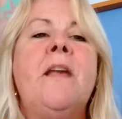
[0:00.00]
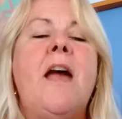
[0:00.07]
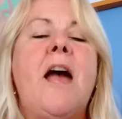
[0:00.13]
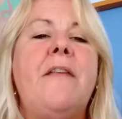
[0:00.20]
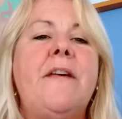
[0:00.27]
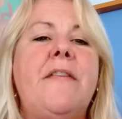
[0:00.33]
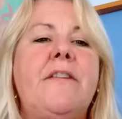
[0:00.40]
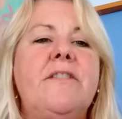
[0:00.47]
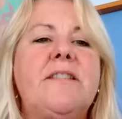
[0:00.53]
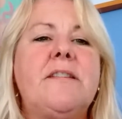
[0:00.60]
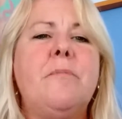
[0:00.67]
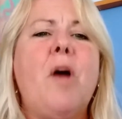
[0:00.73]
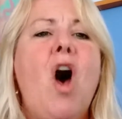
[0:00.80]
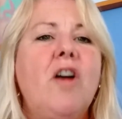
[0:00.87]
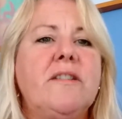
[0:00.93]
And then there are
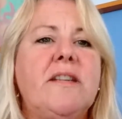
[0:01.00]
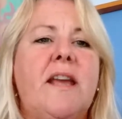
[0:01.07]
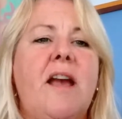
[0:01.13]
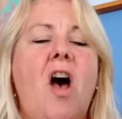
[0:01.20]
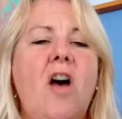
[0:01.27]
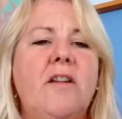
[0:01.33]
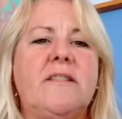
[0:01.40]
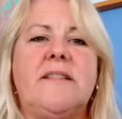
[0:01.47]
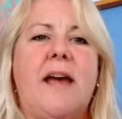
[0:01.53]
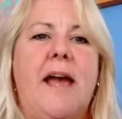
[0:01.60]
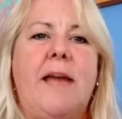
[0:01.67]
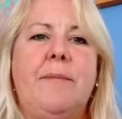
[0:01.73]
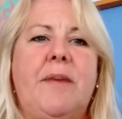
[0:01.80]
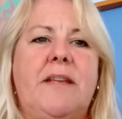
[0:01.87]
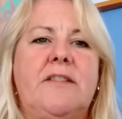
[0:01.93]
some odd
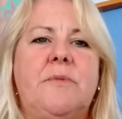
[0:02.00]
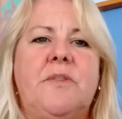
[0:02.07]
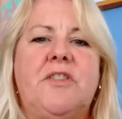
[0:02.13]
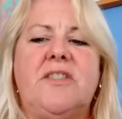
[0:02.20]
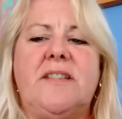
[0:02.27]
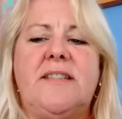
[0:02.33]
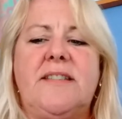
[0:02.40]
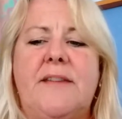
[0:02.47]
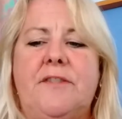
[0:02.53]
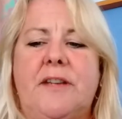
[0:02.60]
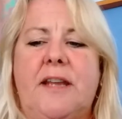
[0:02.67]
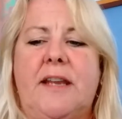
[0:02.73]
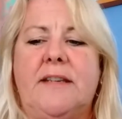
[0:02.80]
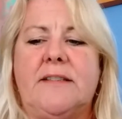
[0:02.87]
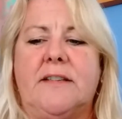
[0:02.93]
timings, which is a
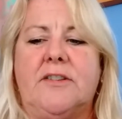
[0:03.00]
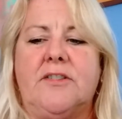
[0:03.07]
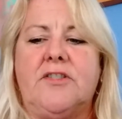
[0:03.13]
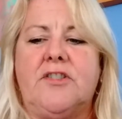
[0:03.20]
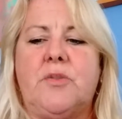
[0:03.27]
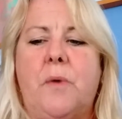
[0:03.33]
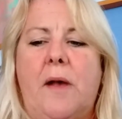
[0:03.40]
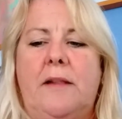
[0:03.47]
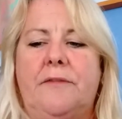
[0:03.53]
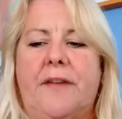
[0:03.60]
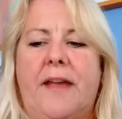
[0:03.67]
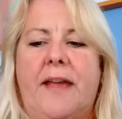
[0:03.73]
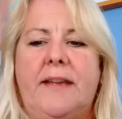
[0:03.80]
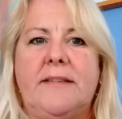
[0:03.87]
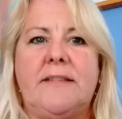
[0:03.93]
7/8 and a
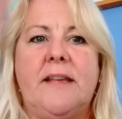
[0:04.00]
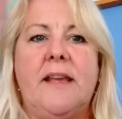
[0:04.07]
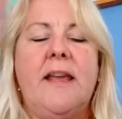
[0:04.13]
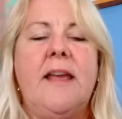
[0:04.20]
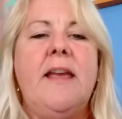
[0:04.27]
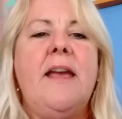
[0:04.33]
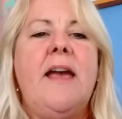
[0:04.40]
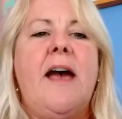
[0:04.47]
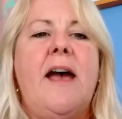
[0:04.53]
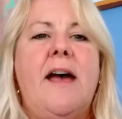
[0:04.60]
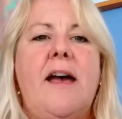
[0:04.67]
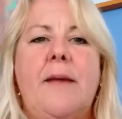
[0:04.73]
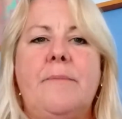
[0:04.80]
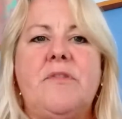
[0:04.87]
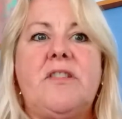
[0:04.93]
12/8.
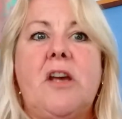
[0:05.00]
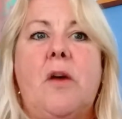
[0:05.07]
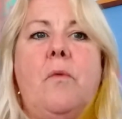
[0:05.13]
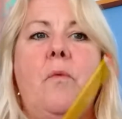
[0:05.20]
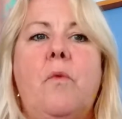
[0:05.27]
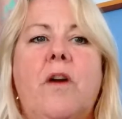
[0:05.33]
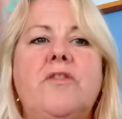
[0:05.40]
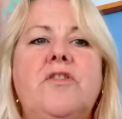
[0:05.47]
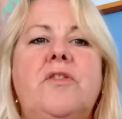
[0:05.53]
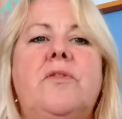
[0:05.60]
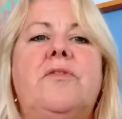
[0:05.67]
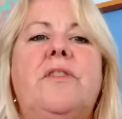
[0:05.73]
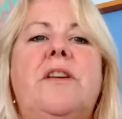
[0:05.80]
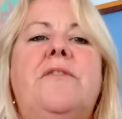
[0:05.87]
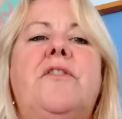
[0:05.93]
So 1, 2,
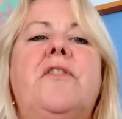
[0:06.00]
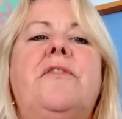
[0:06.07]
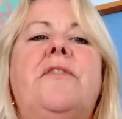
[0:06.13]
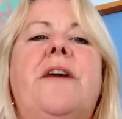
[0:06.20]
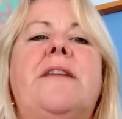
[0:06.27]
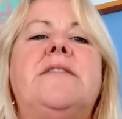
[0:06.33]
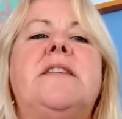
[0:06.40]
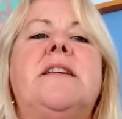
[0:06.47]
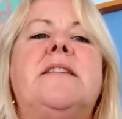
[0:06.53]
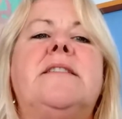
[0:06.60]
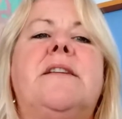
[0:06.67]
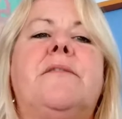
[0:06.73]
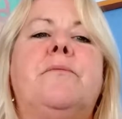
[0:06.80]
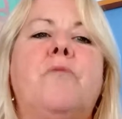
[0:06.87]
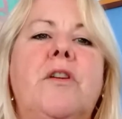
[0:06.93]
3, 4, 5, 6,
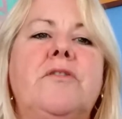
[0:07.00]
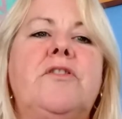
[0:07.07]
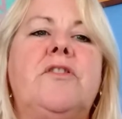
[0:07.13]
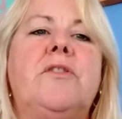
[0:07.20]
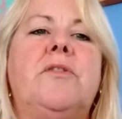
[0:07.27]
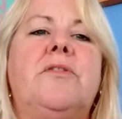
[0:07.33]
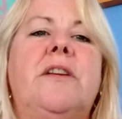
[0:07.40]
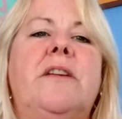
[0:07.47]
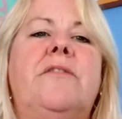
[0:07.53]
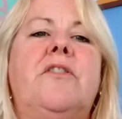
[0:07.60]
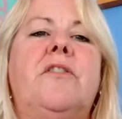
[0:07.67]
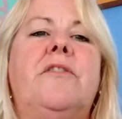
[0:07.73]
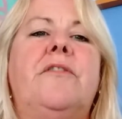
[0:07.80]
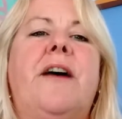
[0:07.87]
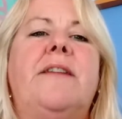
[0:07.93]
7, 1, 2, 3,
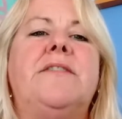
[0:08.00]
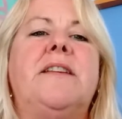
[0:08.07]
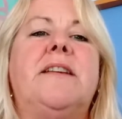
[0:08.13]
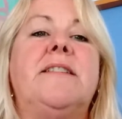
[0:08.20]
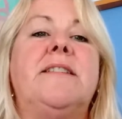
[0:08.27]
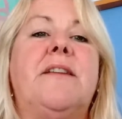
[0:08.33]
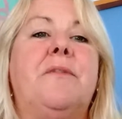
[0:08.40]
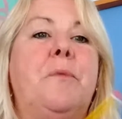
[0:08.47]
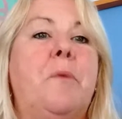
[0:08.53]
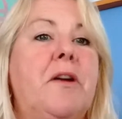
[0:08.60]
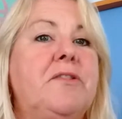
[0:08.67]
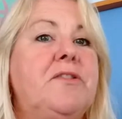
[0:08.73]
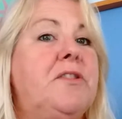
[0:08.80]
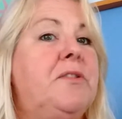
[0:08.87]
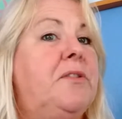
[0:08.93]
4, 5, 6, 7,
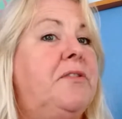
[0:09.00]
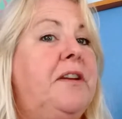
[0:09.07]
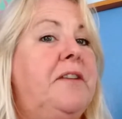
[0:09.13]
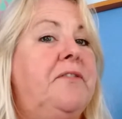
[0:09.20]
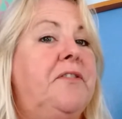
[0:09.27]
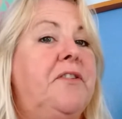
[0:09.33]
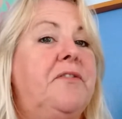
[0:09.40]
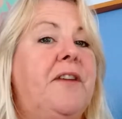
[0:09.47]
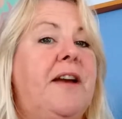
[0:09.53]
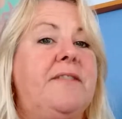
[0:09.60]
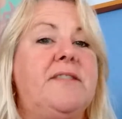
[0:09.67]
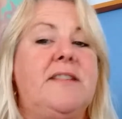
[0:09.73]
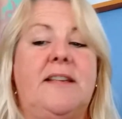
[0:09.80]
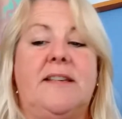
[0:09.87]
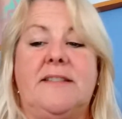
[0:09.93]
1, 2, 3, 4,
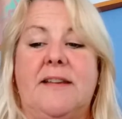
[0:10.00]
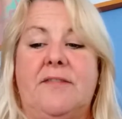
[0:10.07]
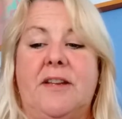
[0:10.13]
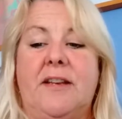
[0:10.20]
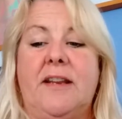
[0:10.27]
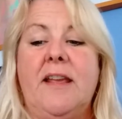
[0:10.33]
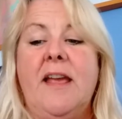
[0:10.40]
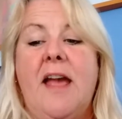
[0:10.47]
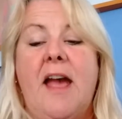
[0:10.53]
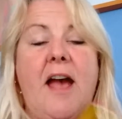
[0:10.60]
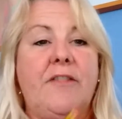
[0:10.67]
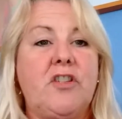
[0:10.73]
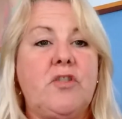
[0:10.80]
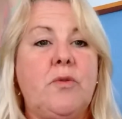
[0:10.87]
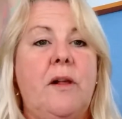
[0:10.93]
5, 6, 7,
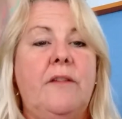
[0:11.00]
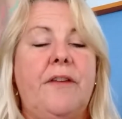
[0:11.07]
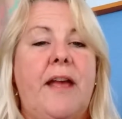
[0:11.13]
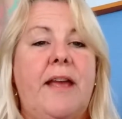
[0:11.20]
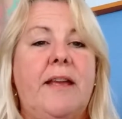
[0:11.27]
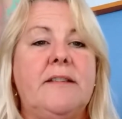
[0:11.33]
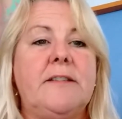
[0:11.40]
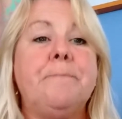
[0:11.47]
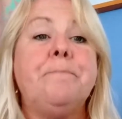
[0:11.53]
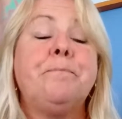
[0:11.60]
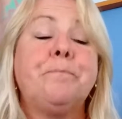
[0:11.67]
and the 12/8,